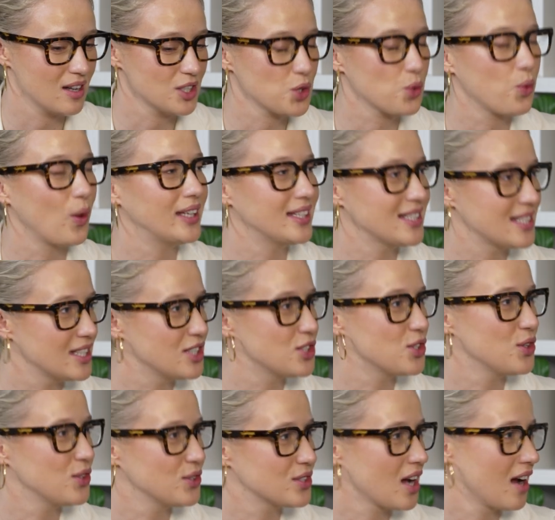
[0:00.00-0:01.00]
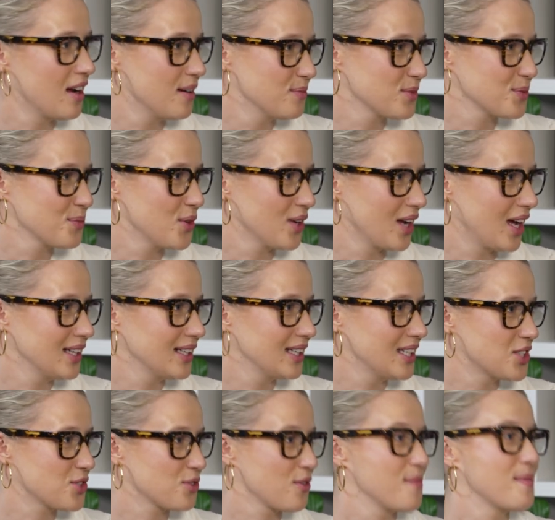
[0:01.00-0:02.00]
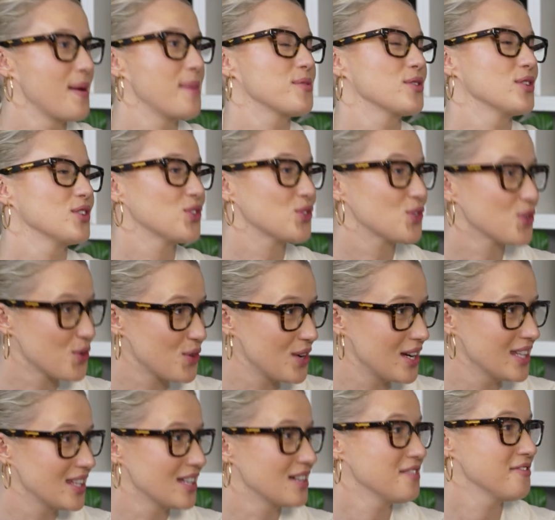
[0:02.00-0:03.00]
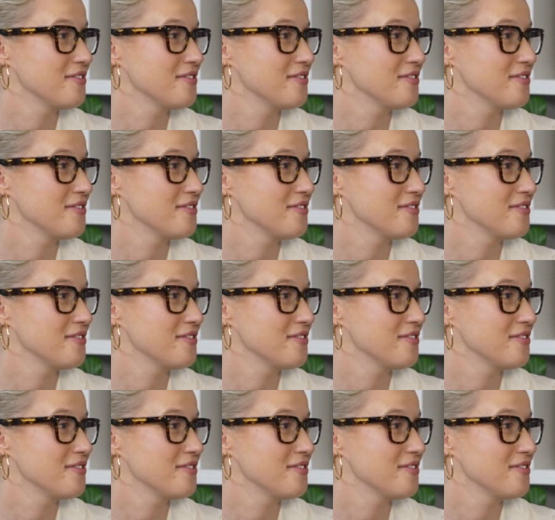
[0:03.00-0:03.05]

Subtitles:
22 times more likely to remember a story than a